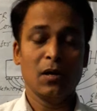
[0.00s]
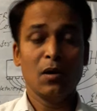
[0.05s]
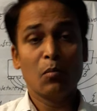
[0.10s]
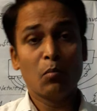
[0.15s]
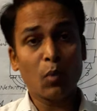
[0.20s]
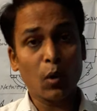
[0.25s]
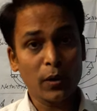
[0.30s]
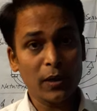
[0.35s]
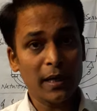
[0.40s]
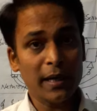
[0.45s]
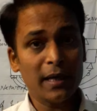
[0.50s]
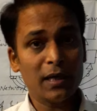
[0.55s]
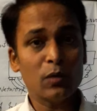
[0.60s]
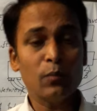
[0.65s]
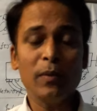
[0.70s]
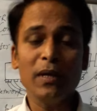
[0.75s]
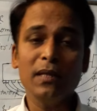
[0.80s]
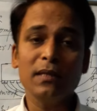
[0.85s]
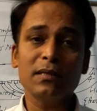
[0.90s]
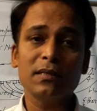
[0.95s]
Modulate
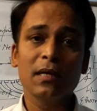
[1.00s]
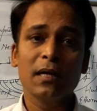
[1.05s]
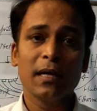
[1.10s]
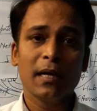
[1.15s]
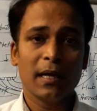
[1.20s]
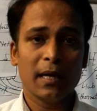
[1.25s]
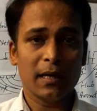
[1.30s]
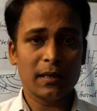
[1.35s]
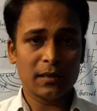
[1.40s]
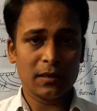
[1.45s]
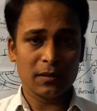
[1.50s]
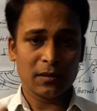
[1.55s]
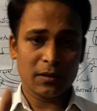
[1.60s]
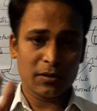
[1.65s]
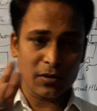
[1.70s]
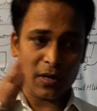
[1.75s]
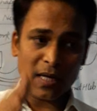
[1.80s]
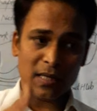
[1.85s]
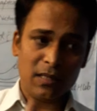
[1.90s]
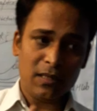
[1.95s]
means it
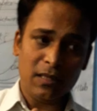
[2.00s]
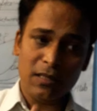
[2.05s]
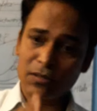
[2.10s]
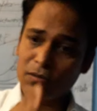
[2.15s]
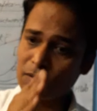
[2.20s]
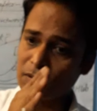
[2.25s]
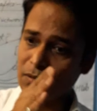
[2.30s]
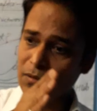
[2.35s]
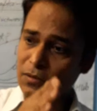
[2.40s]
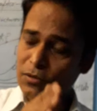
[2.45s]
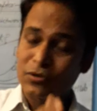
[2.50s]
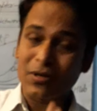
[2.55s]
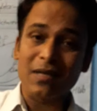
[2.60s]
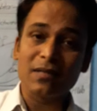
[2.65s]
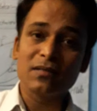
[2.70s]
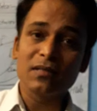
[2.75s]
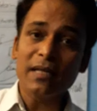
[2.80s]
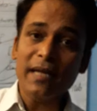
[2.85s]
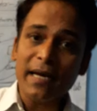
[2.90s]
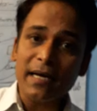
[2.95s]

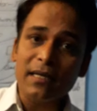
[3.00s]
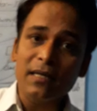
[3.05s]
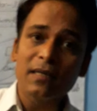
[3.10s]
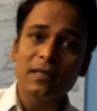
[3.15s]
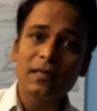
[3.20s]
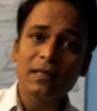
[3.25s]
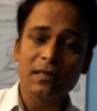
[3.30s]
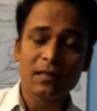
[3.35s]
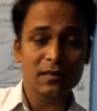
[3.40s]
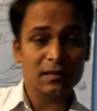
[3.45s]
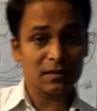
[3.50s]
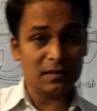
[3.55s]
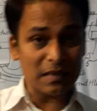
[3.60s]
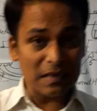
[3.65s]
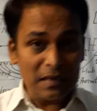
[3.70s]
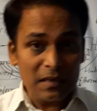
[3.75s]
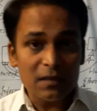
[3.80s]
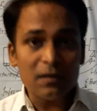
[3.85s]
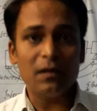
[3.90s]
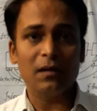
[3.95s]
translate the
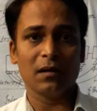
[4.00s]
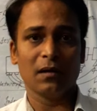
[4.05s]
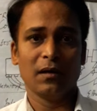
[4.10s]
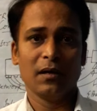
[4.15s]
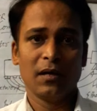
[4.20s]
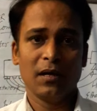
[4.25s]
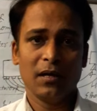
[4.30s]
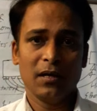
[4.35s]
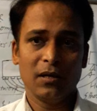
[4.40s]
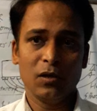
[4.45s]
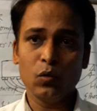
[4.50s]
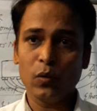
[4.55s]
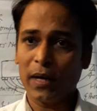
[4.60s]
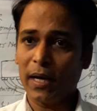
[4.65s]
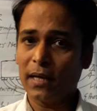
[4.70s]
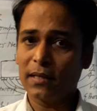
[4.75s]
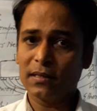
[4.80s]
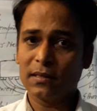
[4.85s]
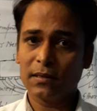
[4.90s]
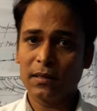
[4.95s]
signal. You
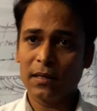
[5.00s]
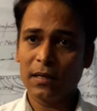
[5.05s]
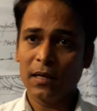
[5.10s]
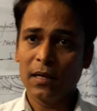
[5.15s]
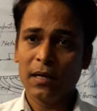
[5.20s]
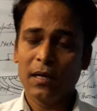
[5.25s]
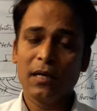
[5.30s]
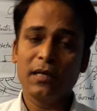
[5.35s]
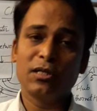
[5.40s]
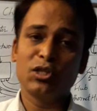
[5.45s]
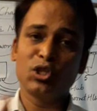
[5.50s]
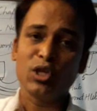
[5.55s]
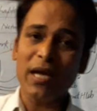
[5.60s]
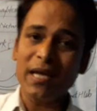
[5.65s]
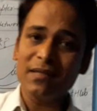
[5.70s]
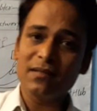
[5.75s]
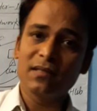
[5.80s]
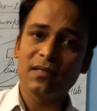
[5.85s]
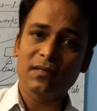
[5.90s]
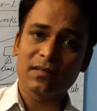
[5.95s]
can say it
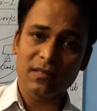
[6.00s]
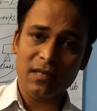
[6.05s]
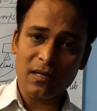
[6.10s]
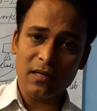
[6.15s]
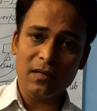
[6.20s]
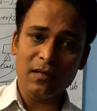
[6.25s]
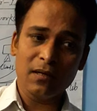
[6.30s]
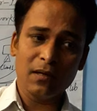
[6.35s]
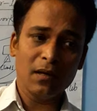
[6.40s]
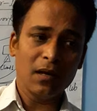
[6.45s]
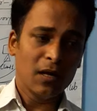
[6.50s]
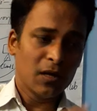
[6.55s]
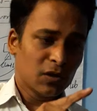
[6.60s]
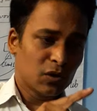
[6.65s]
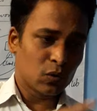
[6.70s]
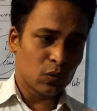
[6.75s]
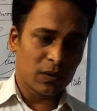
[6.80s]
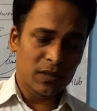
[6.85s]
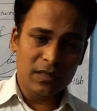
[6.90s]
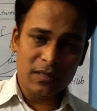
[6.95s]
change the signal
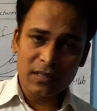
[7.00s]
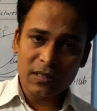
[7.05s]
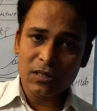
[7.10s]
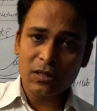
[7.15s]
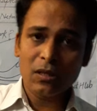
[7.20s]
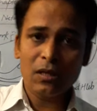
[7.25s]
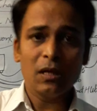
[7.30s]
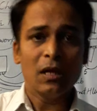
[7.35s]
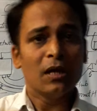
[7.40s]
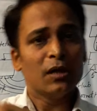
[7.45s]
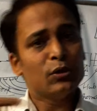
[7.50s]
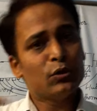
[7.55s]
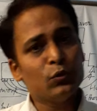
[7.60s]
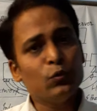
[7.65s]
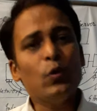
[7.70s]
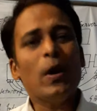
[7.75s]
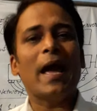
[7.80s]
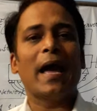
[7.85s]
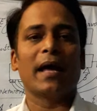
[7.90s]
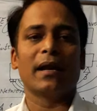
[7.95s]
to digital
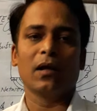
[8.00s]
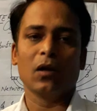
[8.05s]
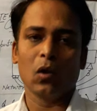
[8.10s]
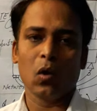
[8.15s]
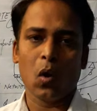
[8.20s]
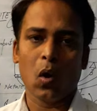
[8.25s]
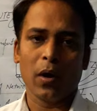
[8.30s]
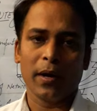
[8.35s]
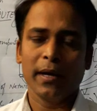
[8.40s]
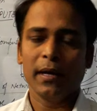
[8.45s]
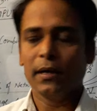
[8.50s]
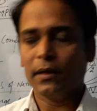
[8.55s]
to analog.